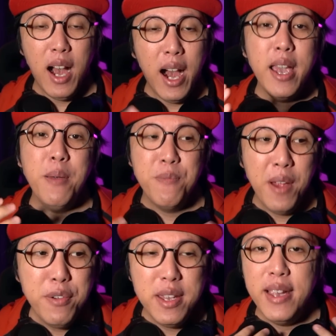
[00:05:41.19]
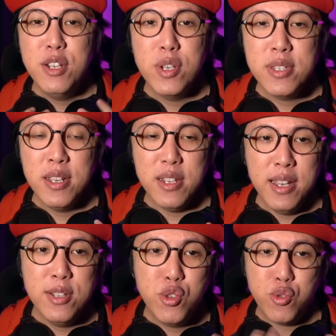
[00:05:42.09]
I am very interested
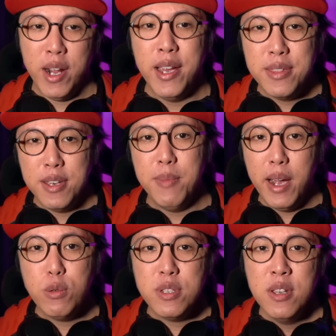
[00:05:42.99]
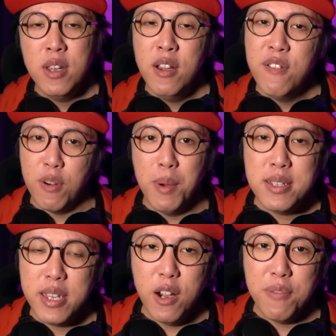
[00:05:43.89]
in trying them out for
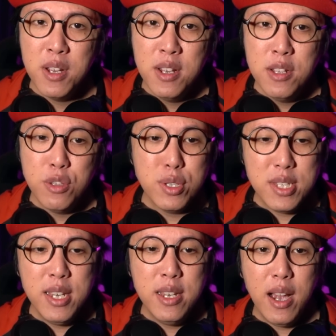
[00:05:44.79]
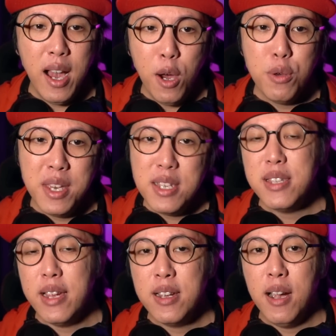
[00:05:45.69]
myself to see how they
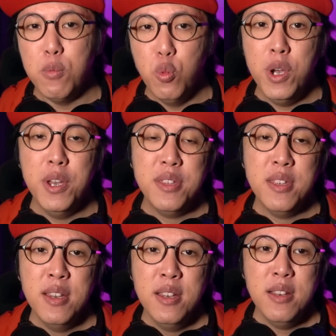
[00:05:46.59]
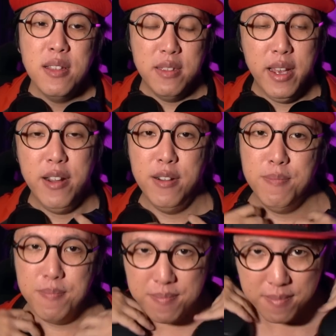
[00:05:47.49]
stack up with their
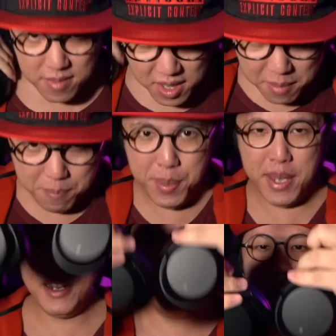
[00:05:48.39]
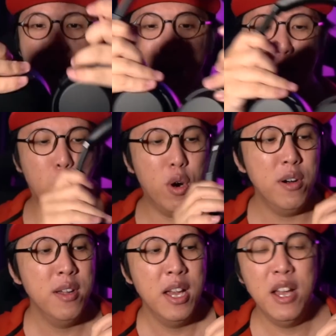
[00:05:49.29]
bigger and
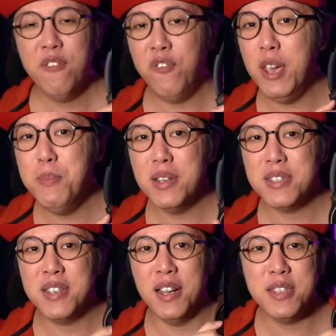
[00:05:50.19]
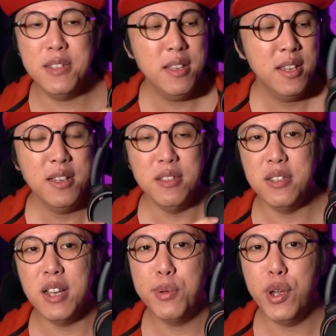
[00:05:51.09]
more famous cousin, the
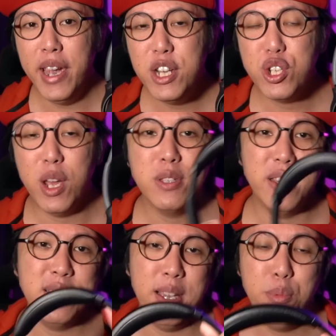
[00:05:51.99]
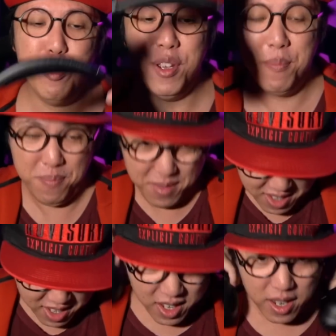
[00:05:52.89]
WH-1000XM3,
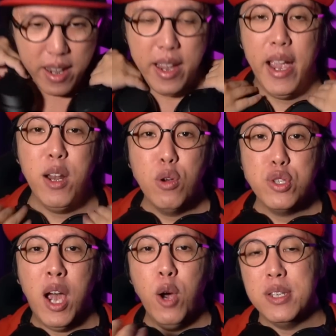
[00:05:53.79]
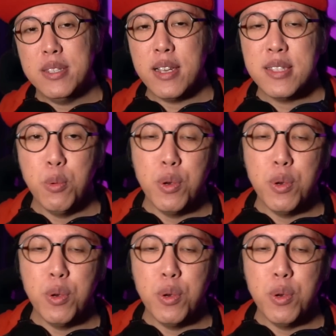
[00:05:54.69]
and also how it stacks up